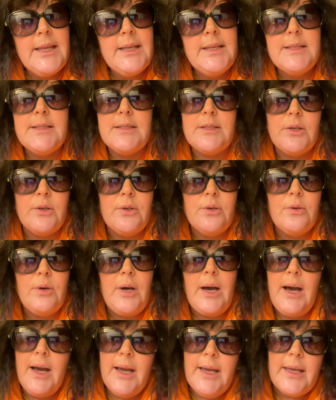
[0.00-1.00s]
So
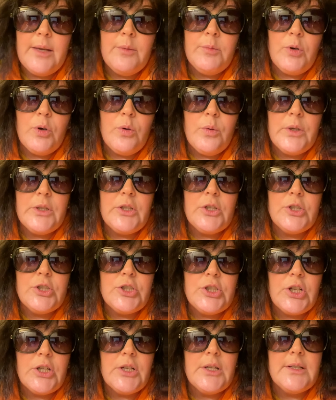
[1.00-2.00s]
I am going to share